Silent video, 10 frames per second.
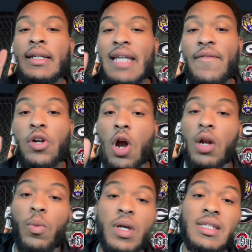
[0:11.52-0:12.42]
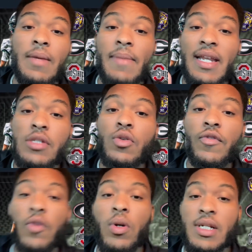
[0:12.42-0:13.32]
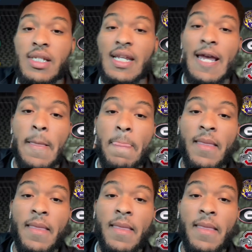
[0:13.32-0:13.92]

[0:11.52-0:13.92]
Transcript: Devin Carter was committed to Florida State.